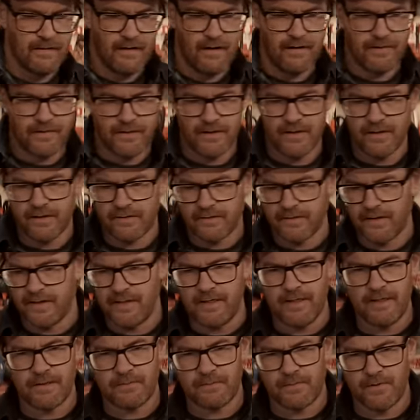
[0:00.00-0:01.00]
I think the
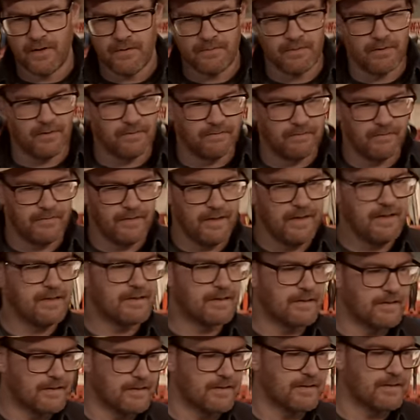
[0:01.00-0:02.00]
heat problem
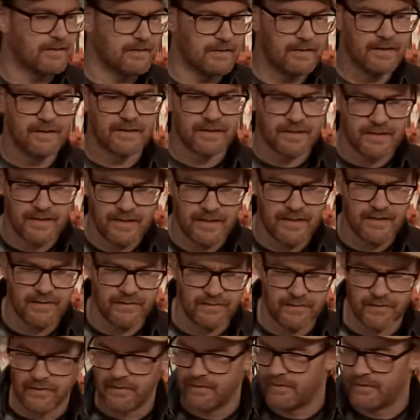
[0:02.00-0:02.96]
is the seal.